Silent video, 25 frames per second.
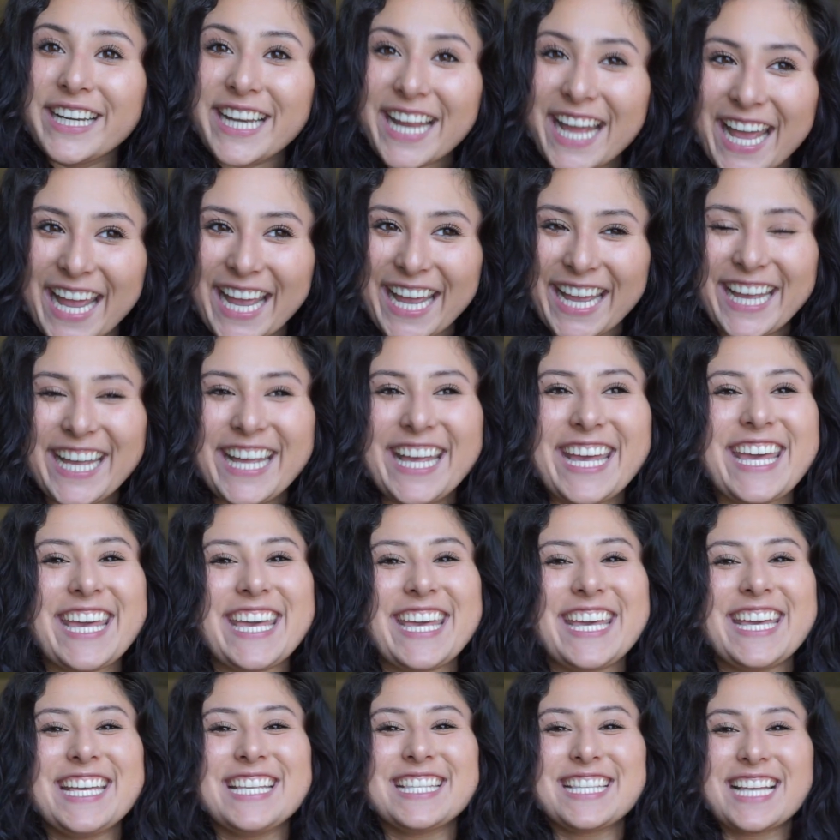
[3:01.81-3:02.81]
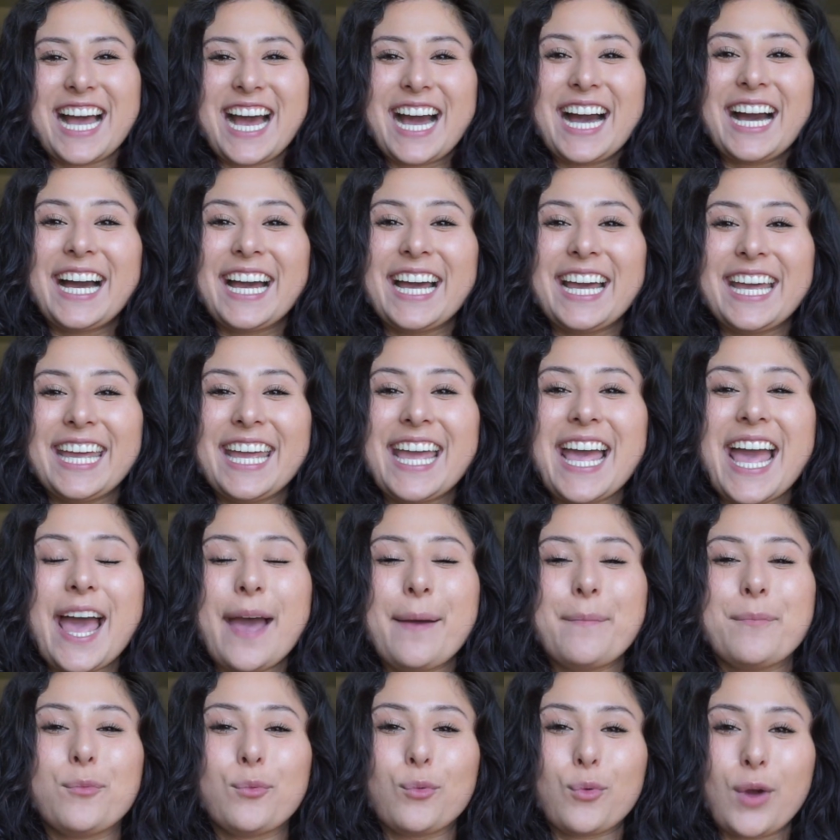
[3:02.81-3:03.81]
day is I
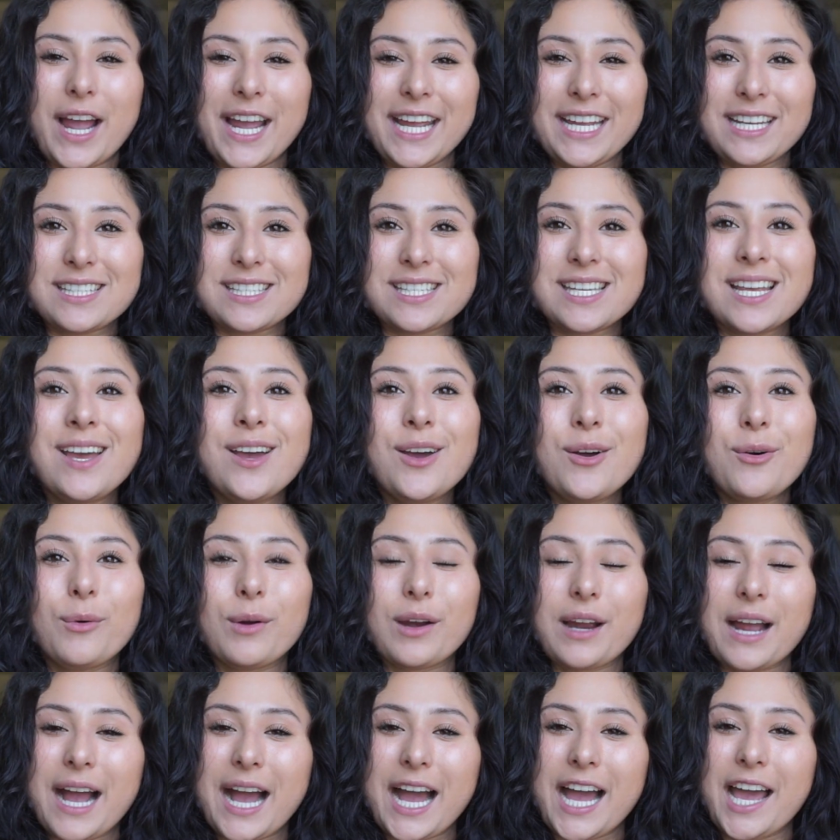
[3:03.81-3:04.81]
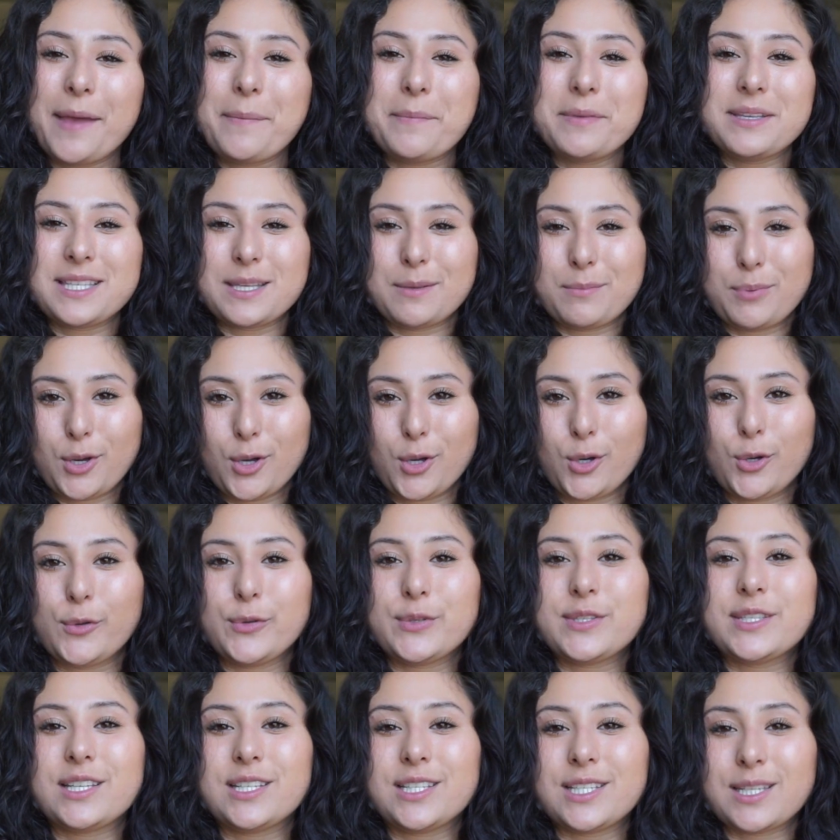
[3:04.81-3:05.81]
am right where I'm
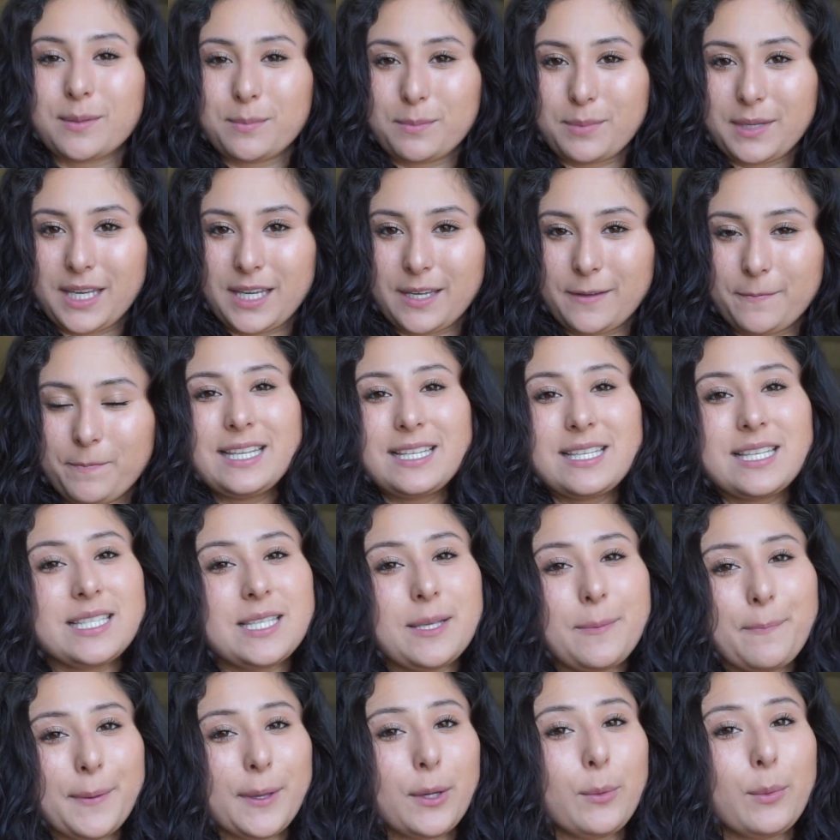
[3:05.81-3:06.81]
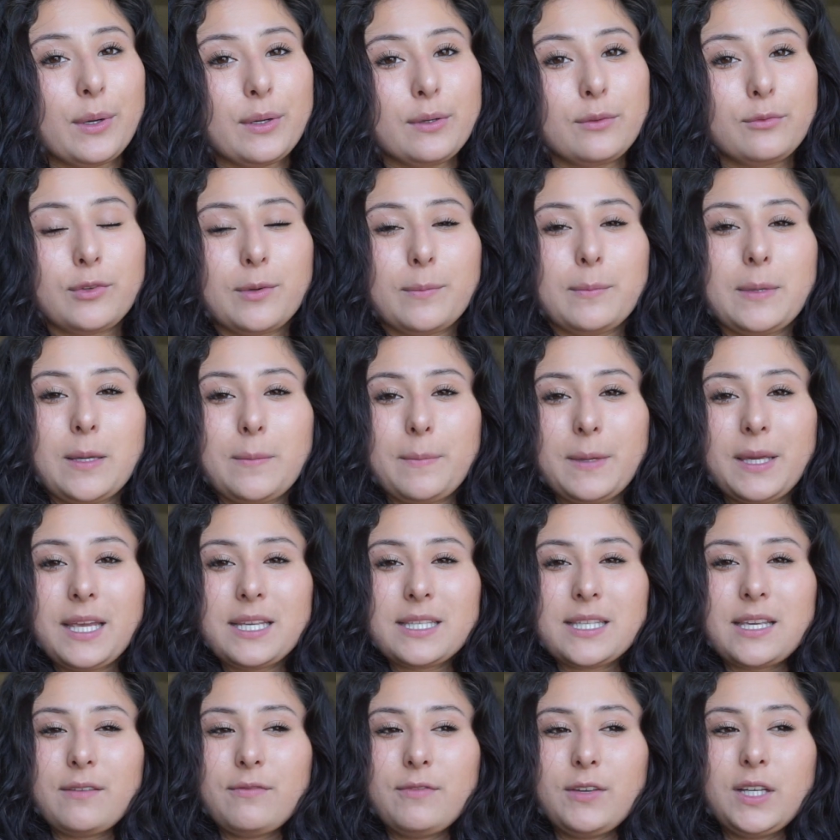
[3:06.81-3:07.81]
supposed to be. This is a big one for me
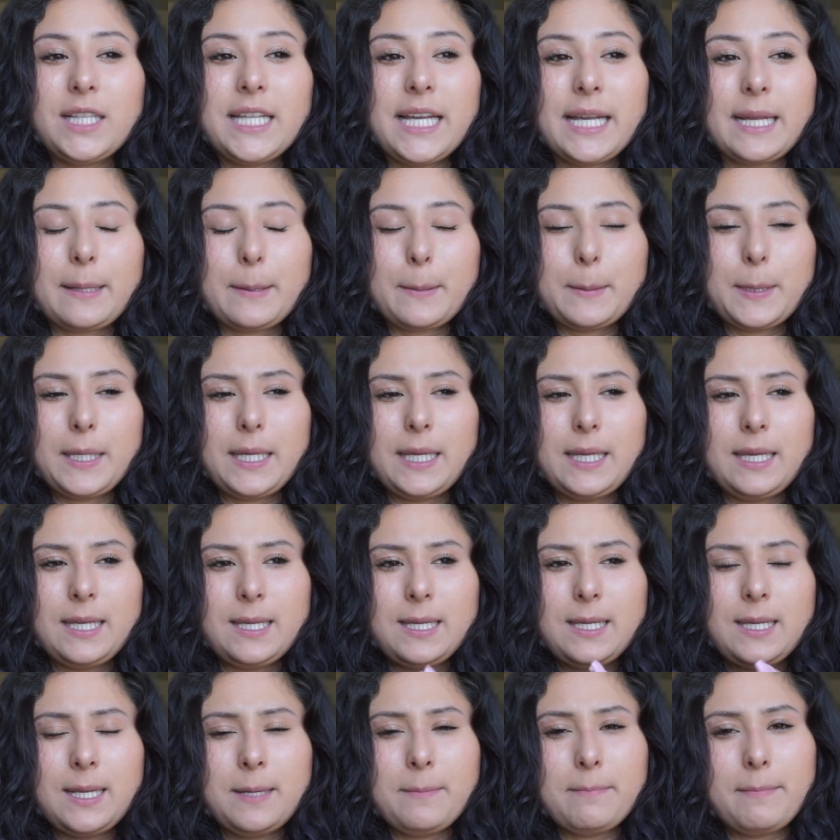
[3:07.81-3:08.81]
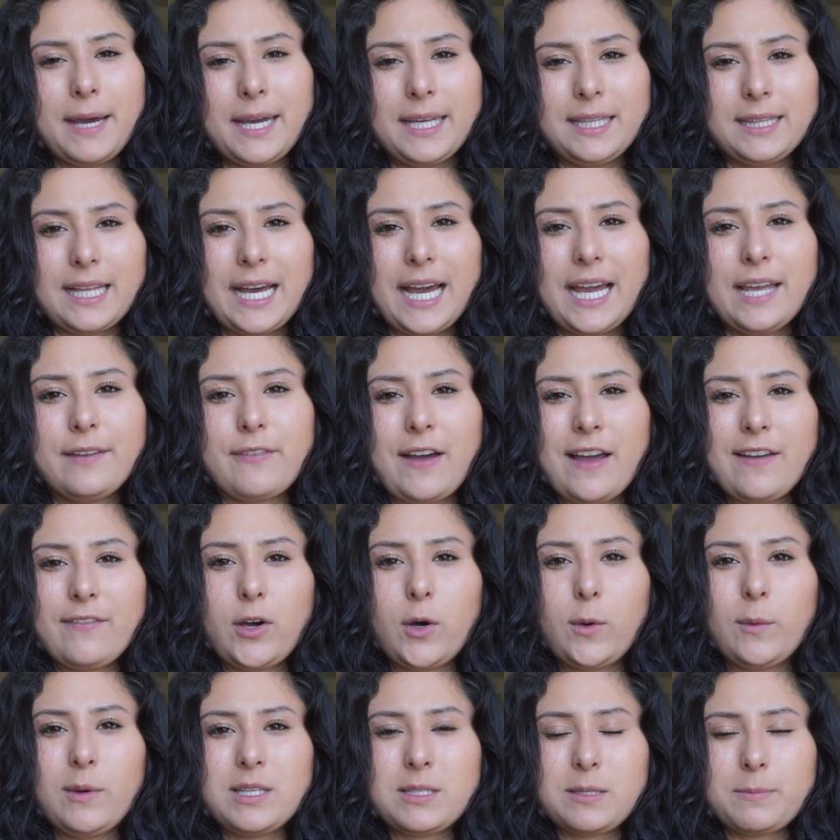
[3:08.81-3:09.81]
because I feel like in my life I've
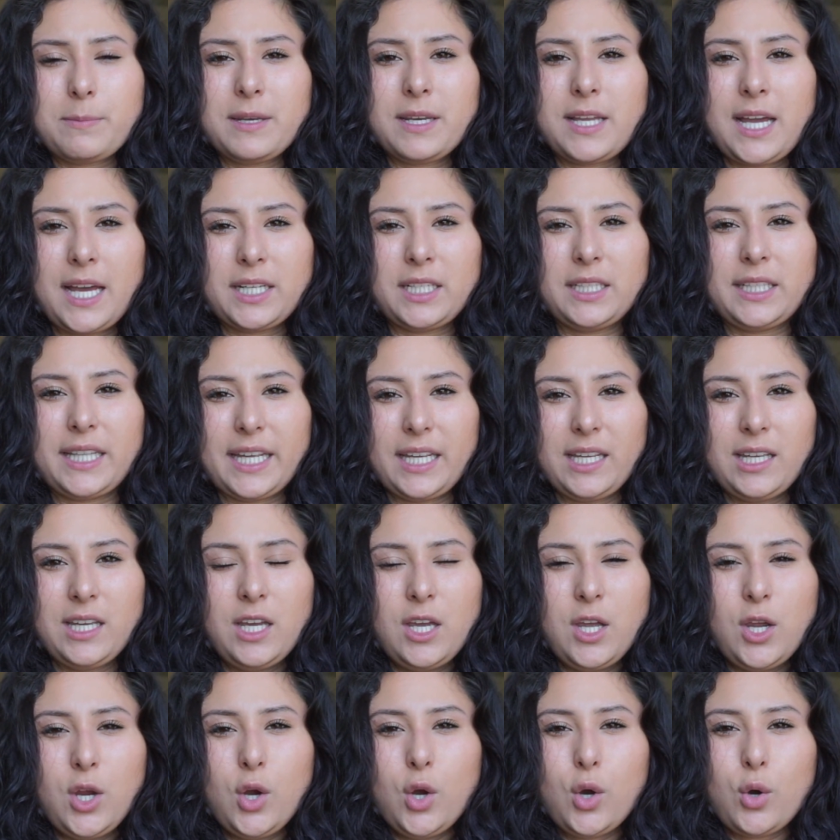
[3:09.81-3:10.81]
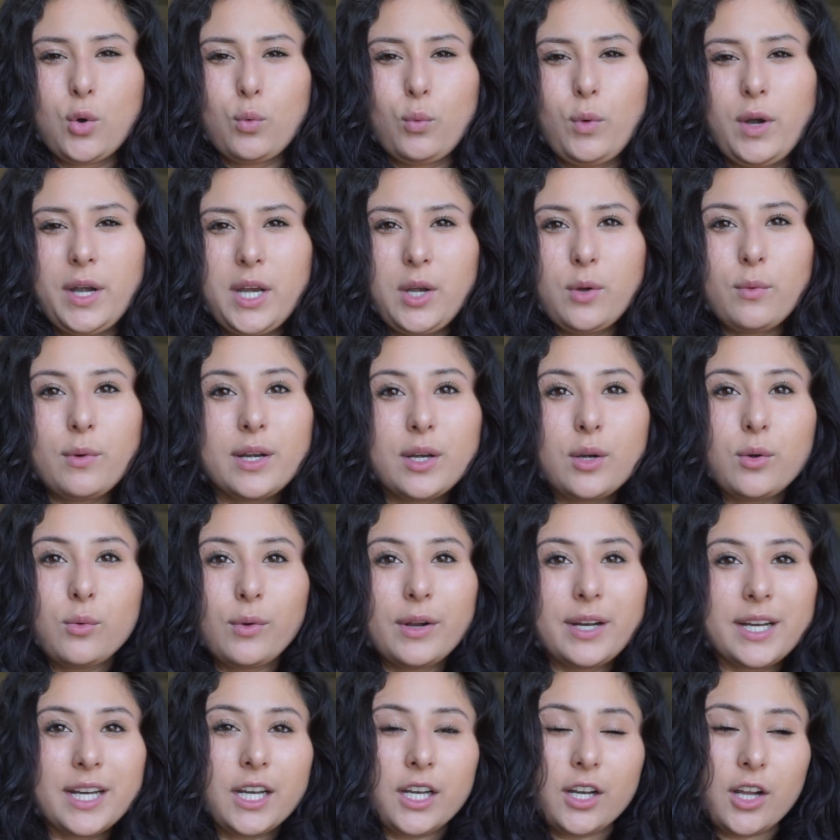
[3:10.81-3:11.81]
always been kind of like running,
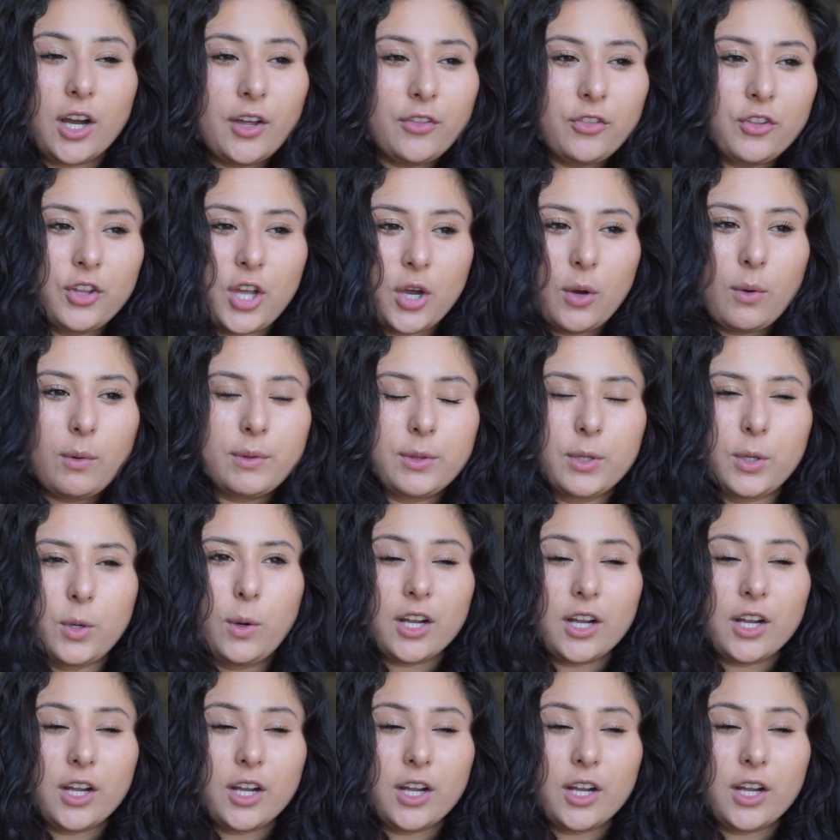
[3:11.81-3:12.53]
on the go. I